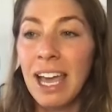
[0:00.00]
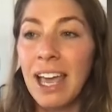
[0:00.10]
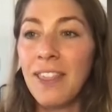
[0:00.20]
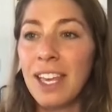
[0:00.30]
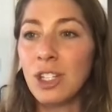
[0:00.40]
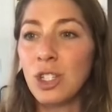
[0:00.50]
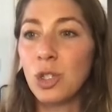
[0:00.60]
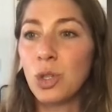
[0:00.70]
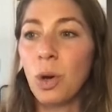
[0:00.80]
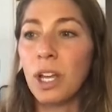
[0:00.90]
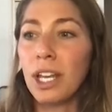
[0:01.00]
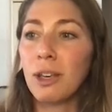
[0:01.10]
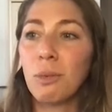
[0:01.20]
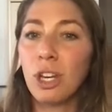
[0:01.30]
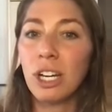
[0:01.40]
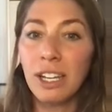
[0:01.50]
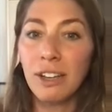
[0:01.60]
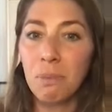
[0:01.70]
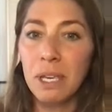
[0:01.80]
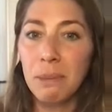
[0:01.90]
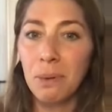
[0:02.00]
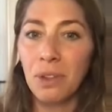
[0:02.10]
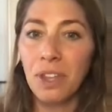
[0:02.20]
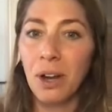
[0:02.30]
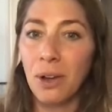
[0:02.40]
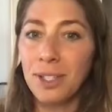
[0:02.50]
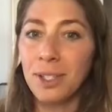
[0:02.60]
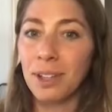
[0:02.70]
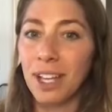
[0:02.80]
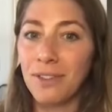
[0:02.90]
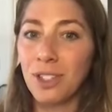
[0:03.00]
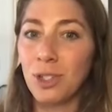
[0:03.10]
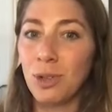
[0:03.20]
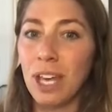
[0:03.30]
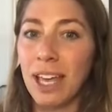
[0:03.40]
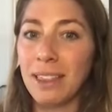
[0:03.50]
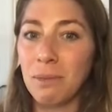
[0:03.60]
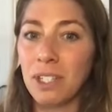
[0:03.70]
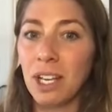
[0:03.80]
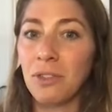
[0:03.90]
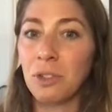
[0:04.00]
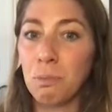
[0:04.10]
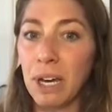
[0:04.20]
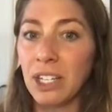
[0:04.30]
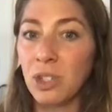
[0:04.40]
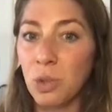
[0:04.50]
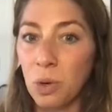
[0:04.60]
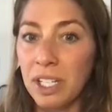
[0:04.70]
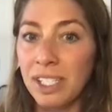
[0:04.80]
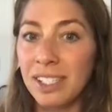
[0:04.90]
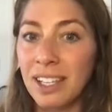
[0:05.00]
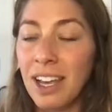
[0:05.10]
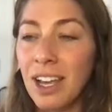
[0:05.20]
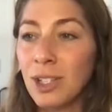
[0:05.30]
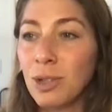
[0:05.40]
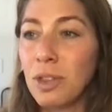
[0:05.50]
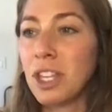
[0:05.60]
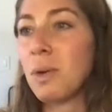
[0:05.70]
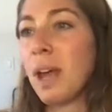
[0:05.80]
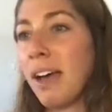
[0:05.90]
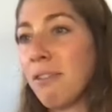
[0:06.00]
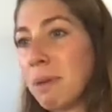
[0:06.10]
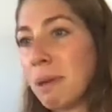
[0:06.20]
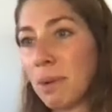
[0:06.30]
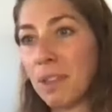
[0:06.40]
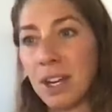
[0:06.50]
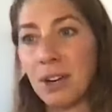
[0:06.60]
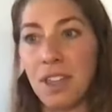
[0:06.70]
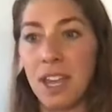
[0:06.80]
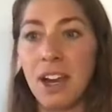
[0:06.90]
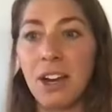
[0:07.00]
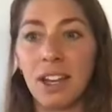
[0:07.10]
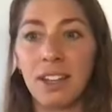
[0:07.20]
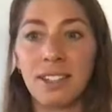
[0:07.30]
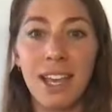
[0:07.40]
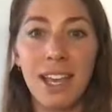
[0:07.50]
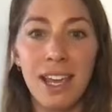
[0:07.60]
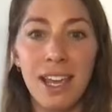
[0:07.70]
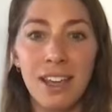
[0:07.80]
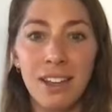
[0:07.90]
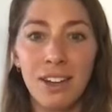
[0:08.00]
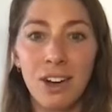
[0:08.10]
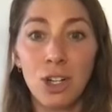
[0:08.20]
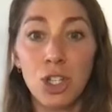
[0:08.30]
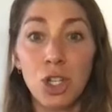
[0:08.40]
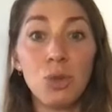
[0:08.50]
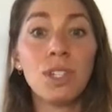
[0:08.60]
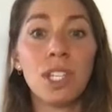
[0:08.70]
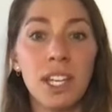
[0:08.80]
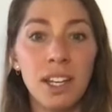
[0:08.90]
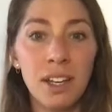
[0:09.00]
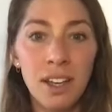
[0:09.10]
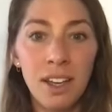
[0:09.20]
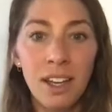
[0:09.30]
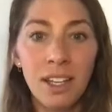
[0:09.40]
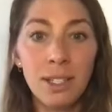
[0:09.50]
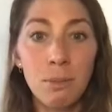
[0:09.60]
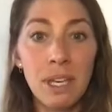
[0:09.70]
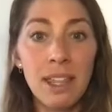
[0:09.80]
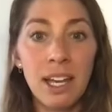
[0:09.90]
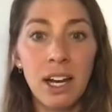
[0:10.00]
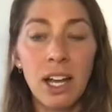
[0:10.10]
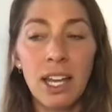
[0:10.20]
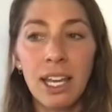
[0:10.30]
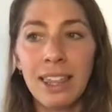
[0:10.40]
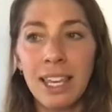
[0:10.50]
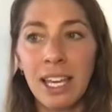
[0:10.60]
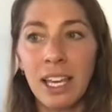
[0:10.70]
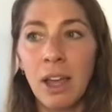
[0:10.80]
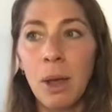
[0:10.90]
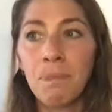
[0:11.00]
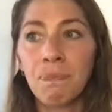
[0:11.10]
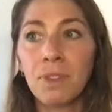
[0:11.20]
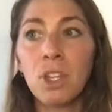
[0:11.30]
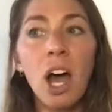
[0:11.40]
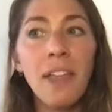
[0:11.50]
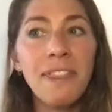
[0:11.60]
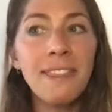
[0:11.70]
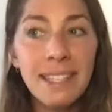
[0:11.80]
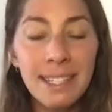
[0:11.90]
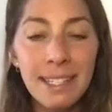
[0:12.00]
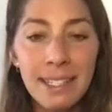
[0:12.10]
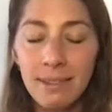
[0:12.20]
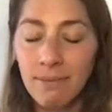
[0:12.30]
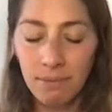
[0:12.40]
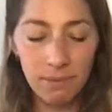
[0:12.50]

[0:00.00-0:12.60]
and then join a community of people that also love to do that themselves by choice. So then you have people that are there because they are choosing to be there. And I think, not that this is,